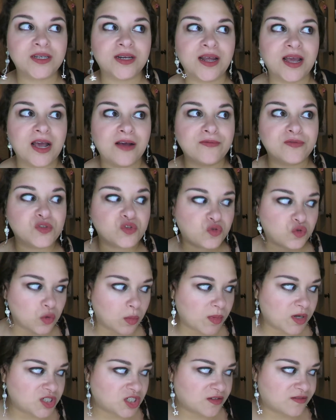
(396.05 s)
and I have
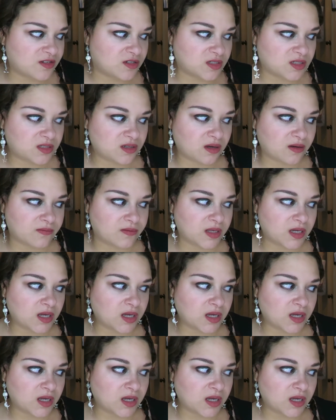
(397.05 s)
so much of their stuff.